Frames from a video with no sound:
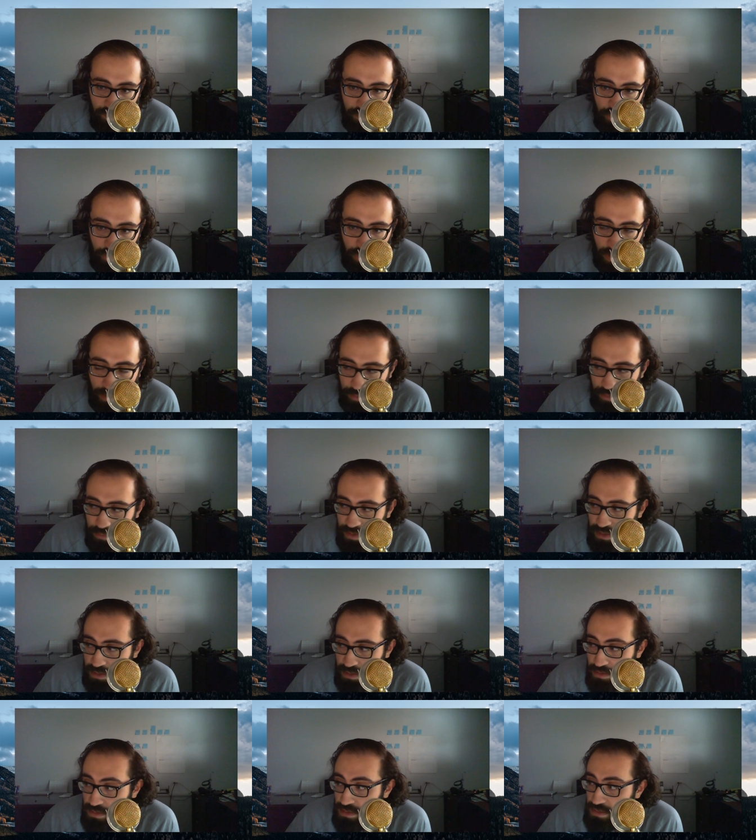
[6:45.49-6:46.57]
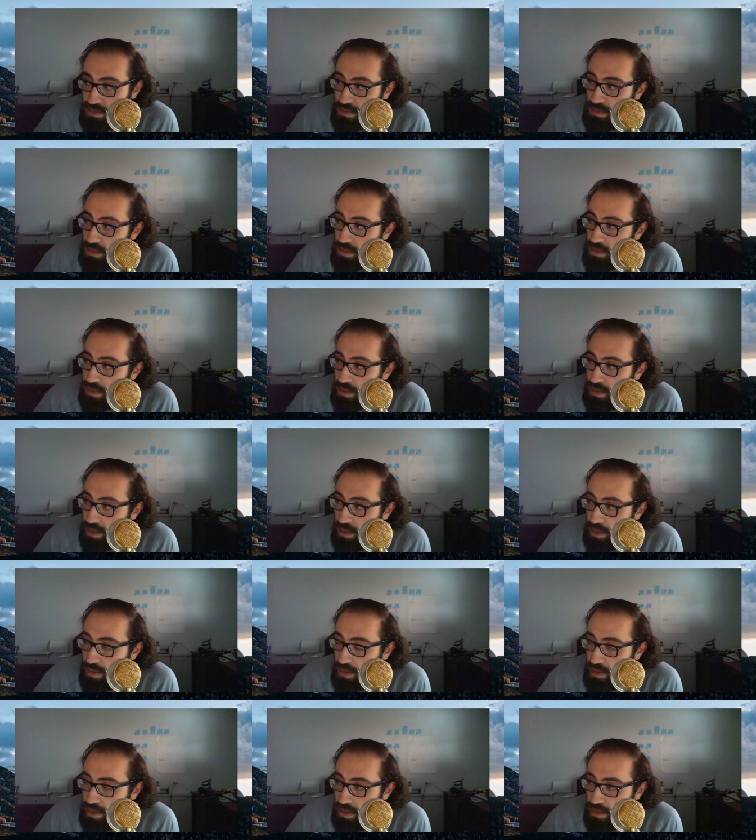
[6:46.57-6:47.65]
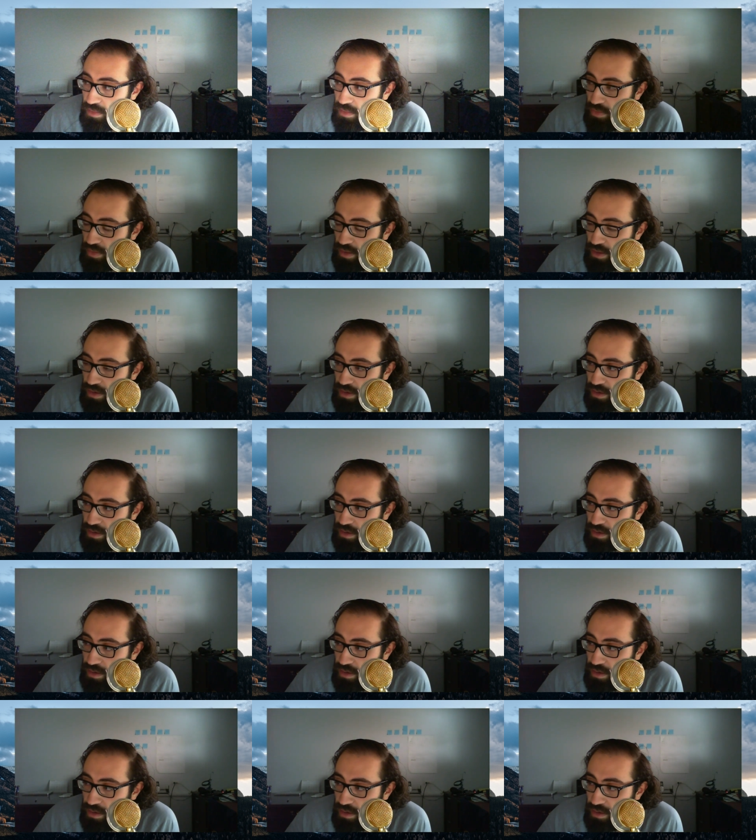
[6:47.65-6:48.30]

crappy beans, and then